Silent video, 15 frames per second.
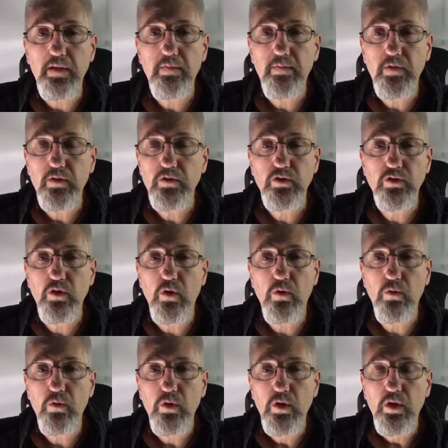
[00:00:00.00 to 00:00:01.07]
There's no
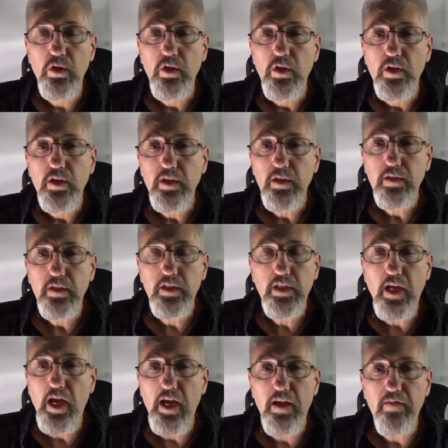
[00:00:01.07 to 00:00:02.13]

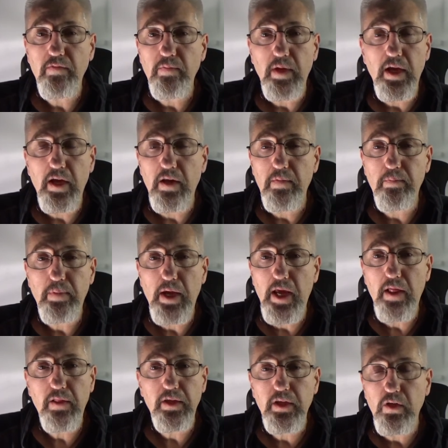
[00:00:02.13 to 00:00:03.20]
caveman,
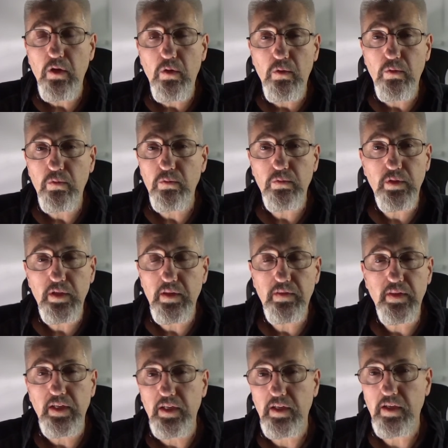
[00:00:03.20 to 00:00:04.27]
paleolithic